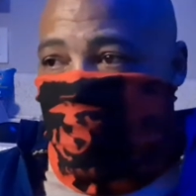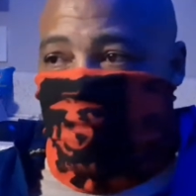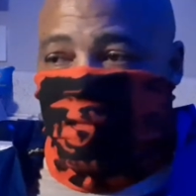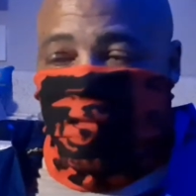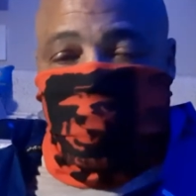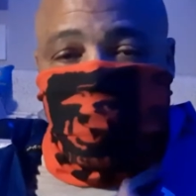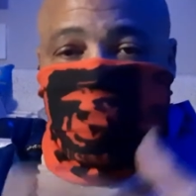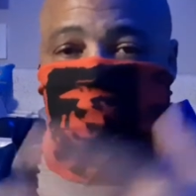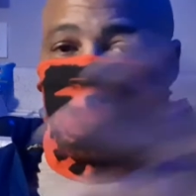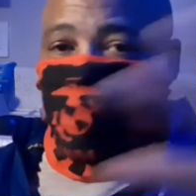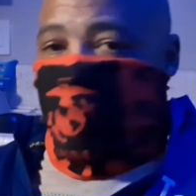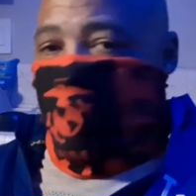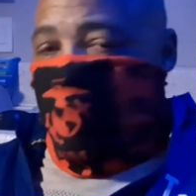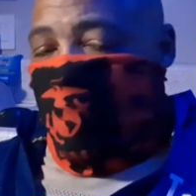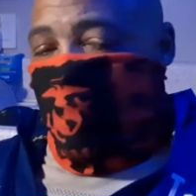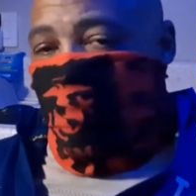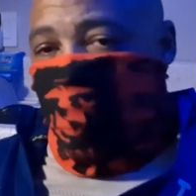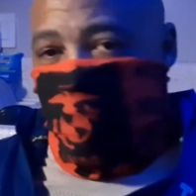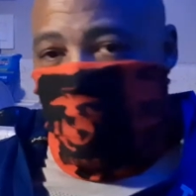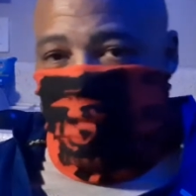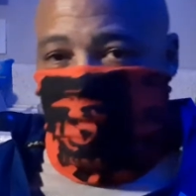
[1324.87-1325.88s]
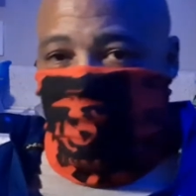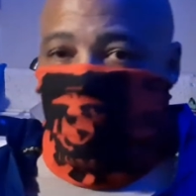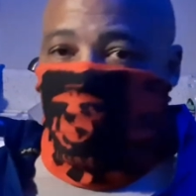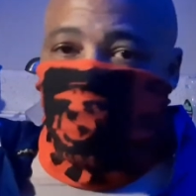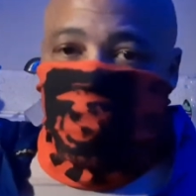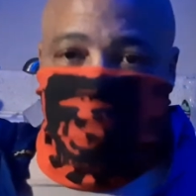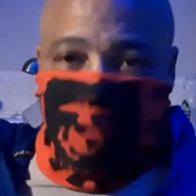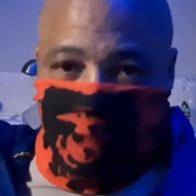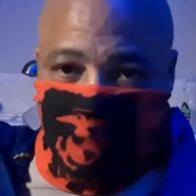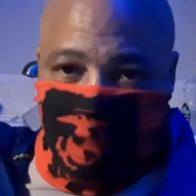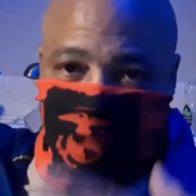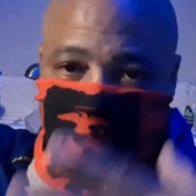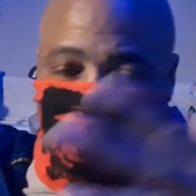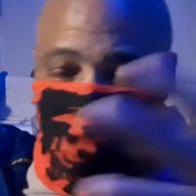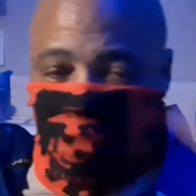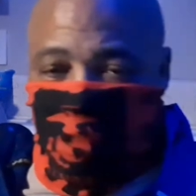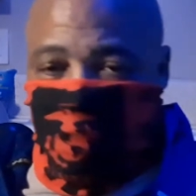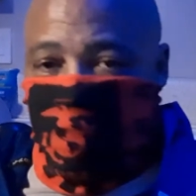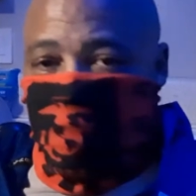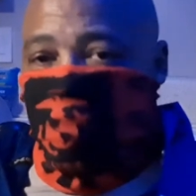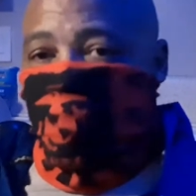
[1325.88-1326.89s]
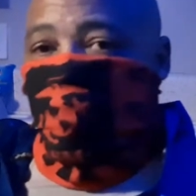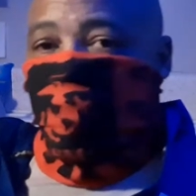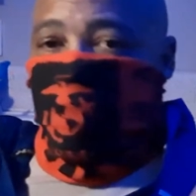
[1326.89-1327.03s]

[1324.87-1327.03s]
Force Recon, whatever. Those kind of units were